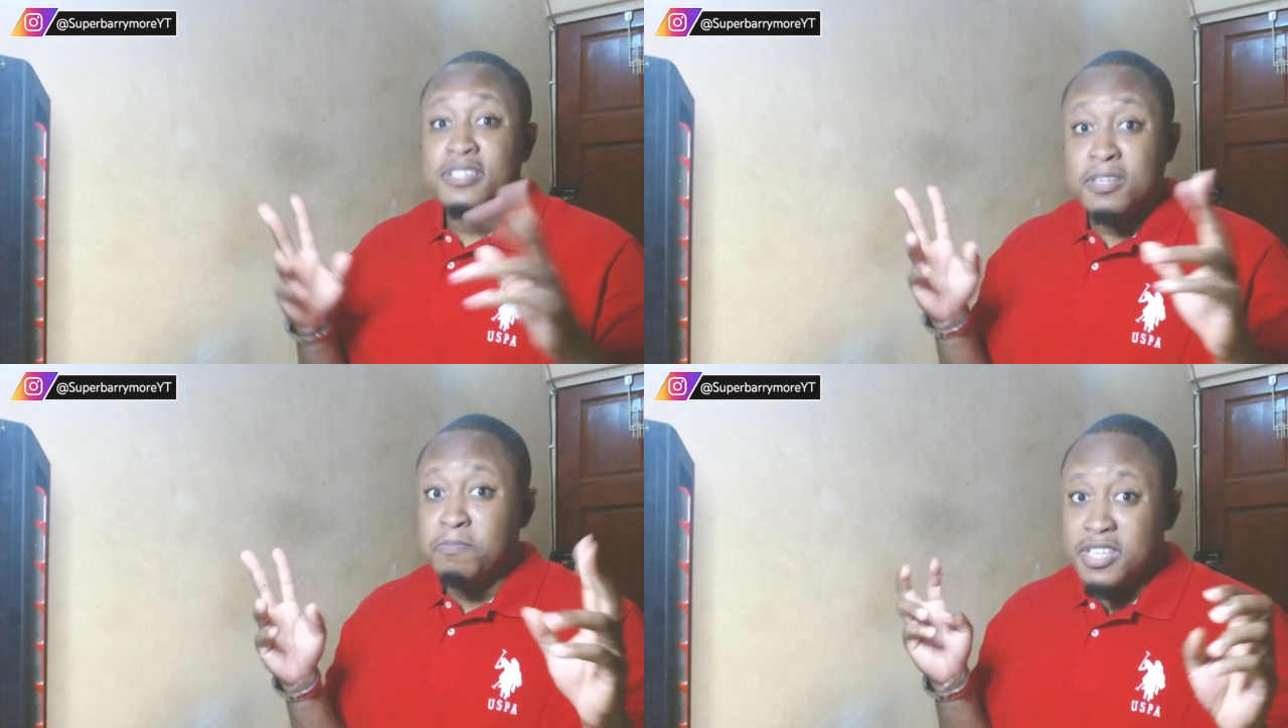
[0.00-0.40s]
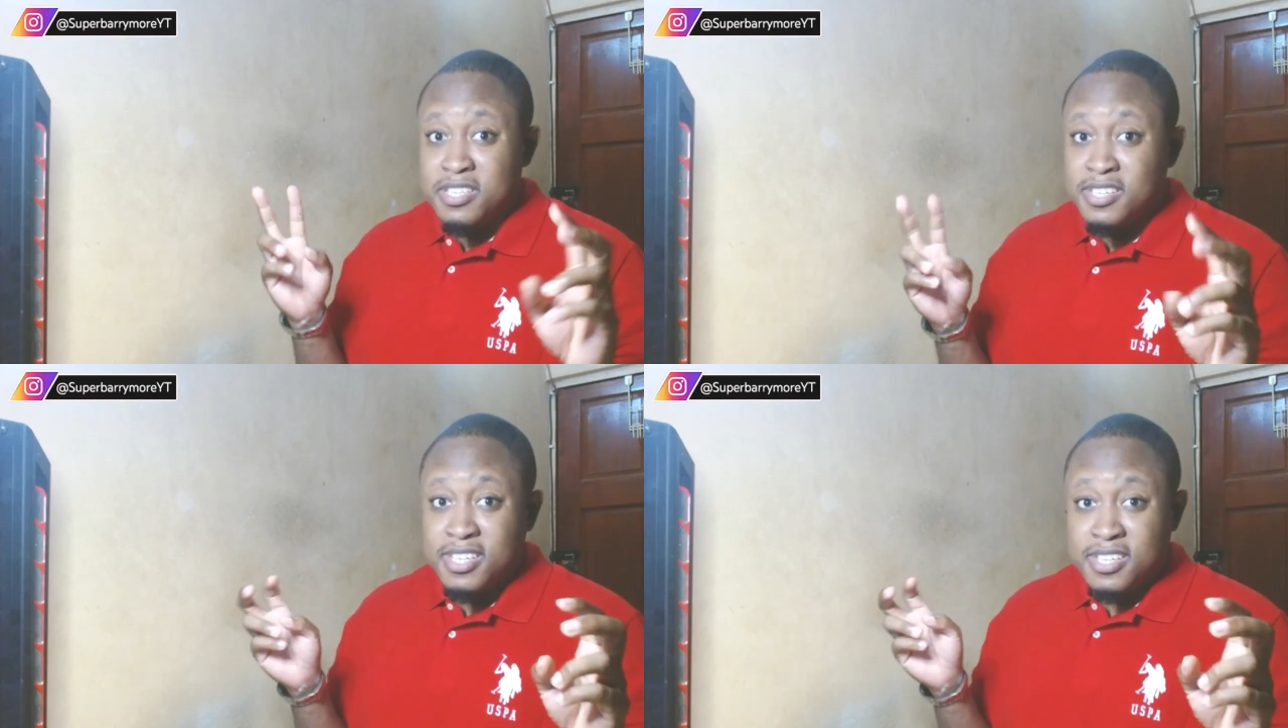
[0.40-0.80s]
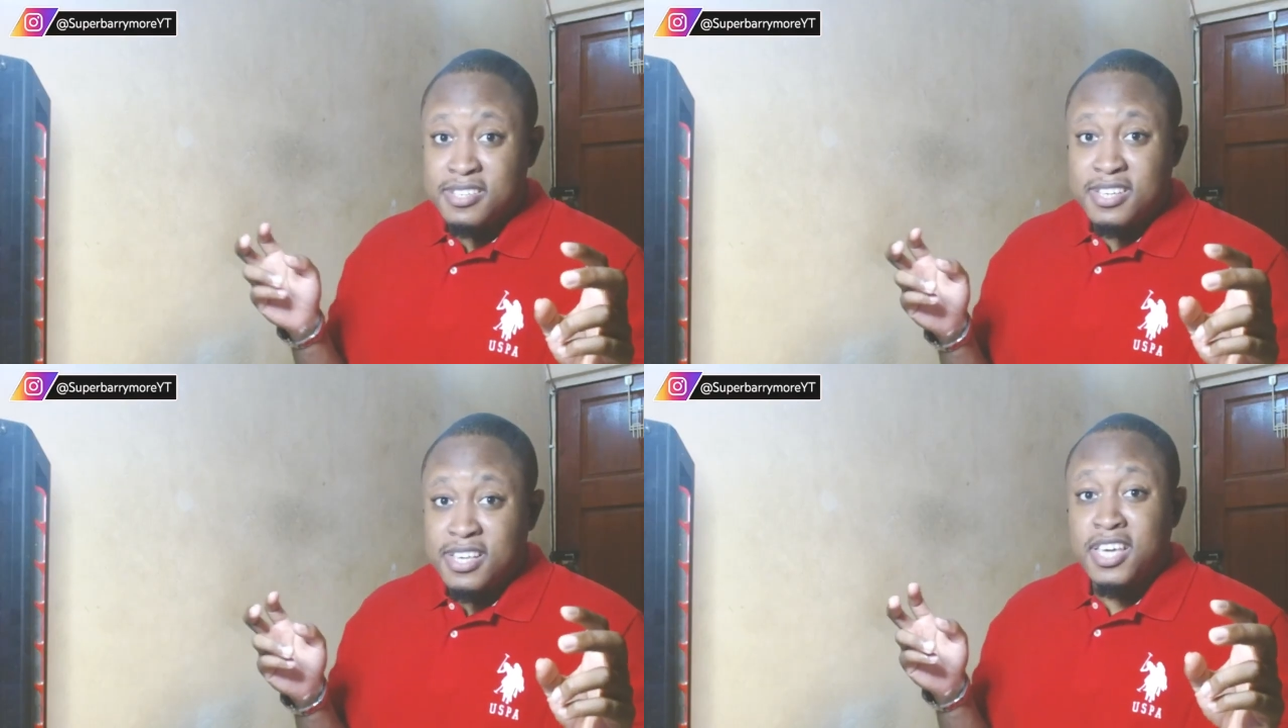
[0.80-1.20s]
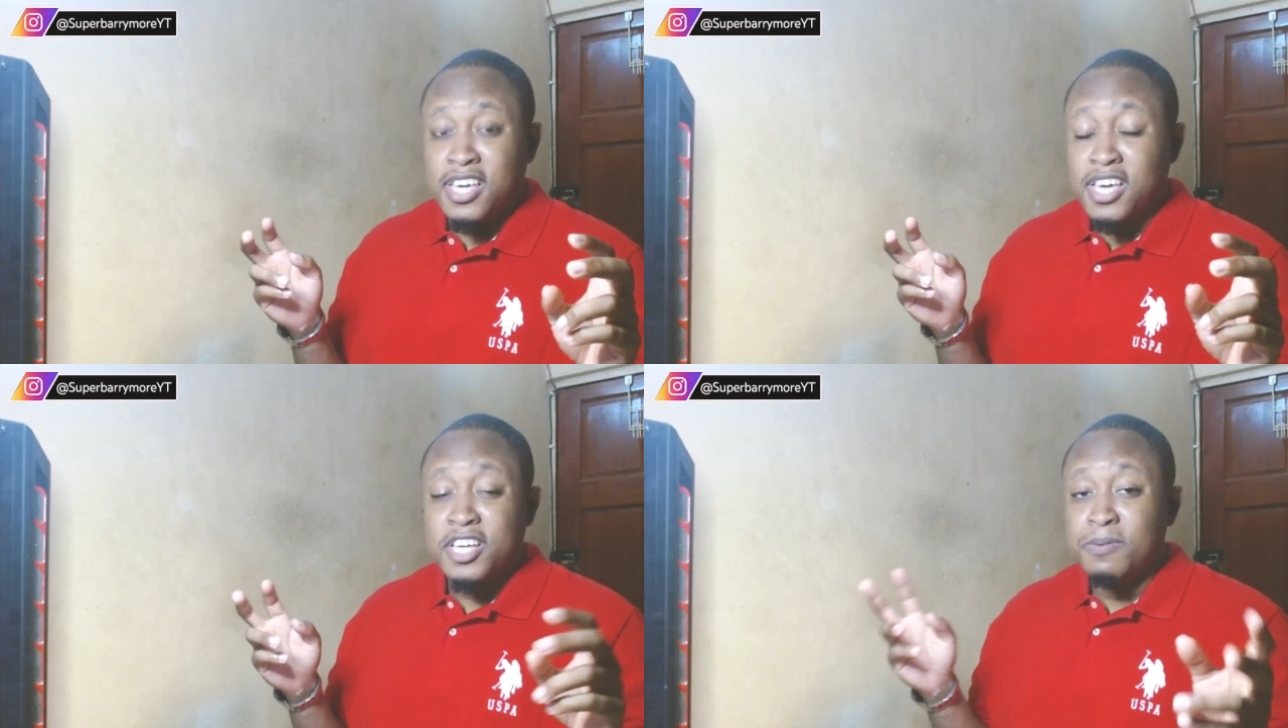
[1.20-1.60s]
the business,
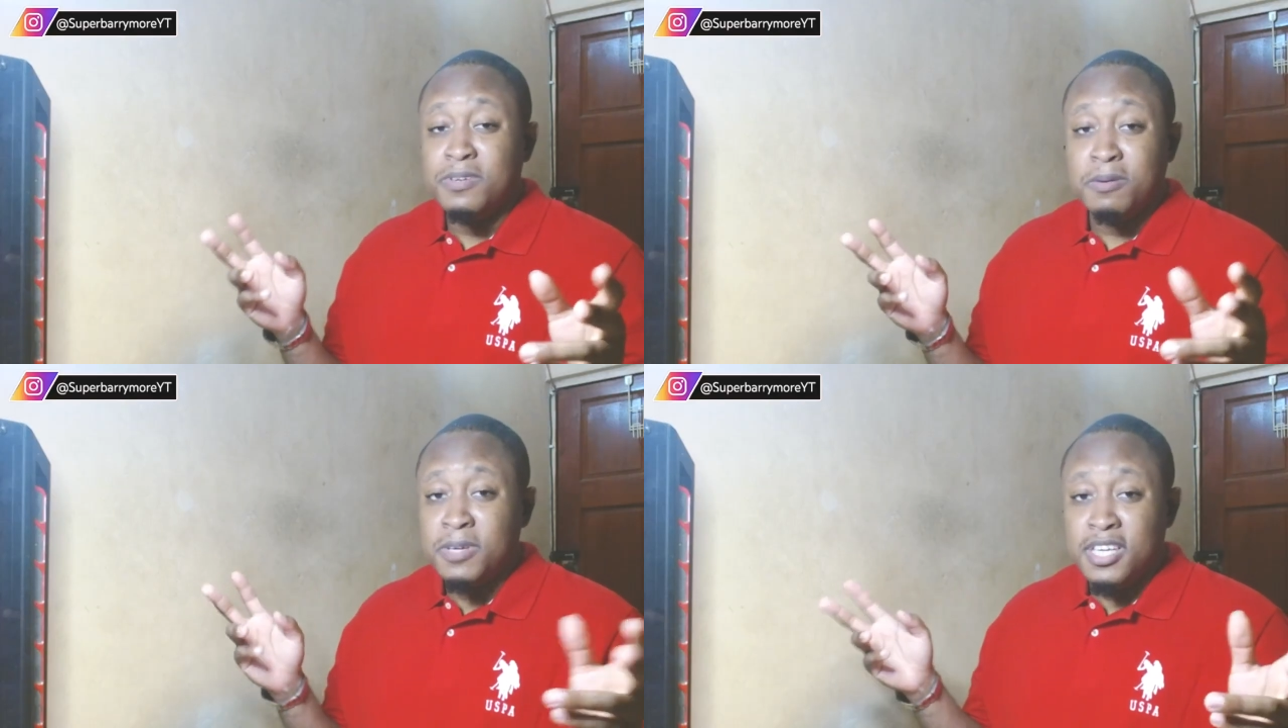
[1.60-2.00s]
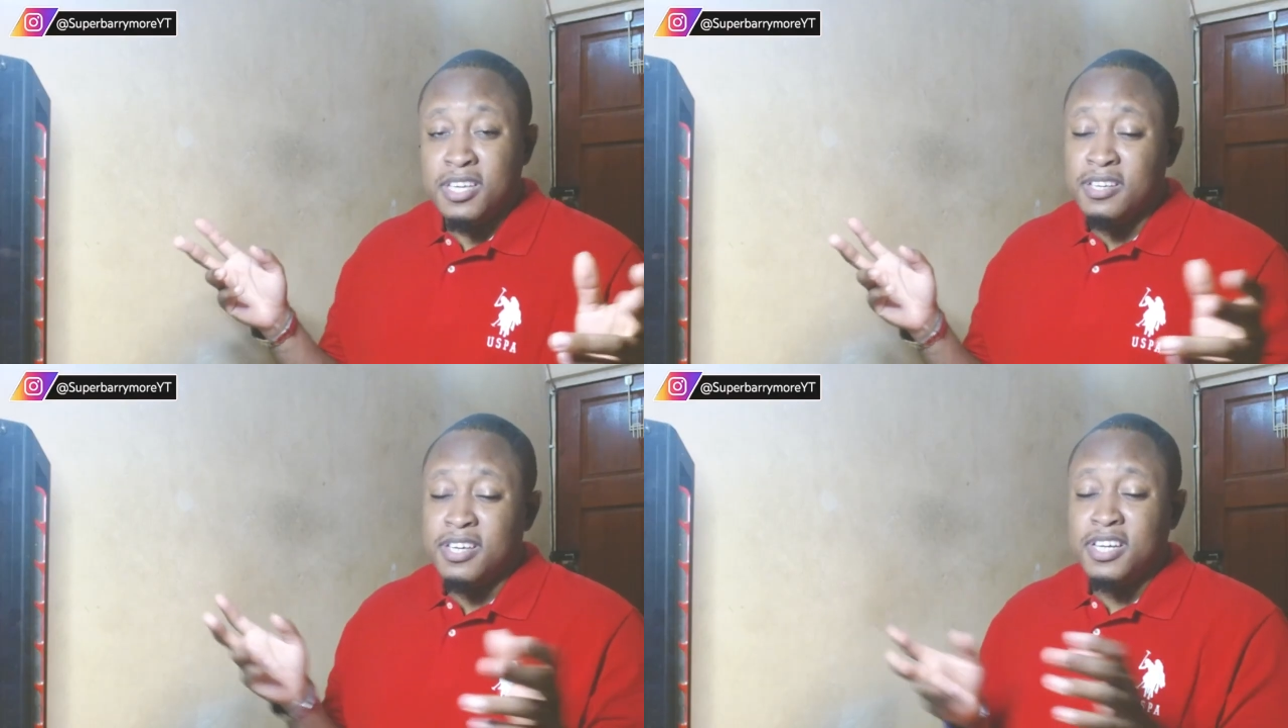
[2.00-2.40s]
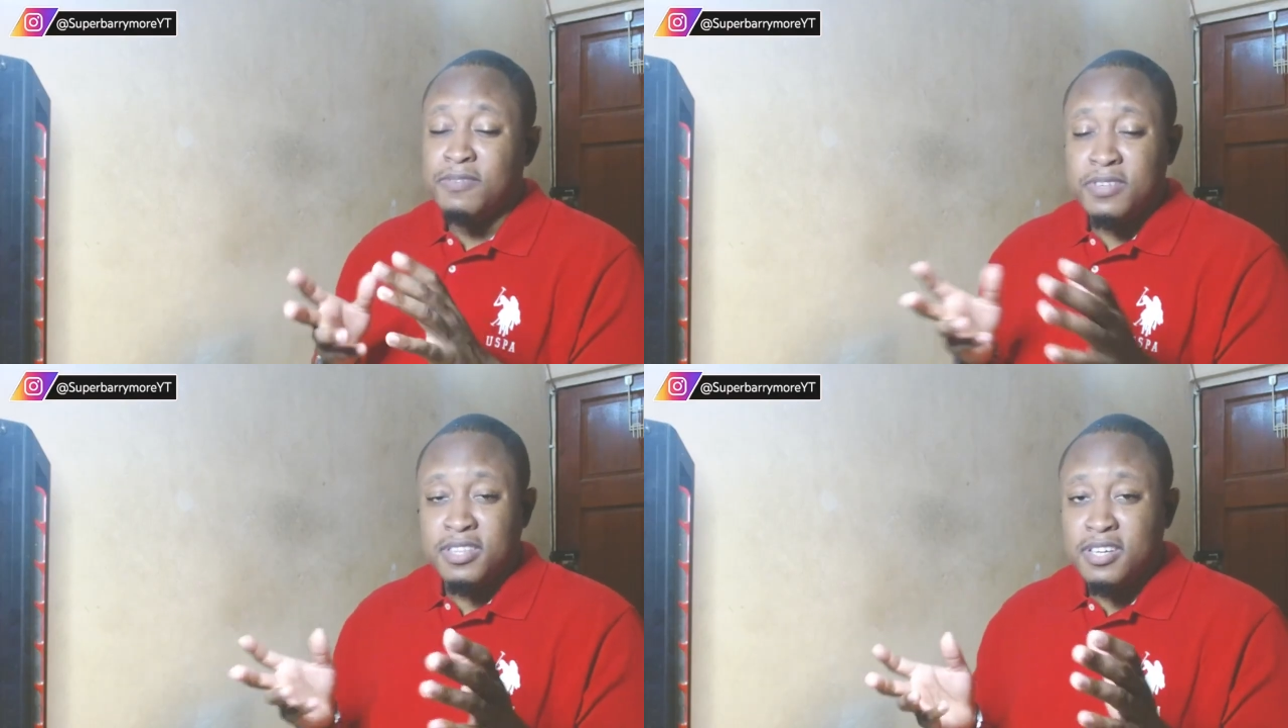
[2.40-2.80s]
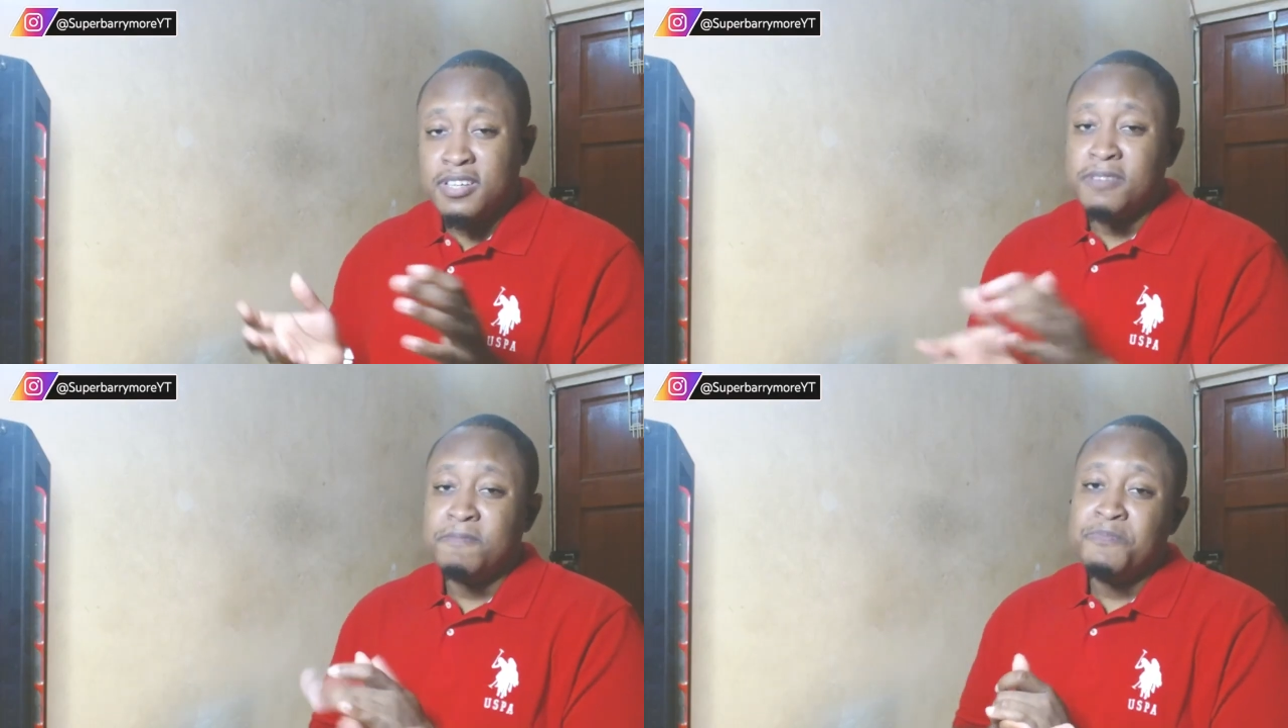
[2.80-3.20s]
aka WWE, and everything.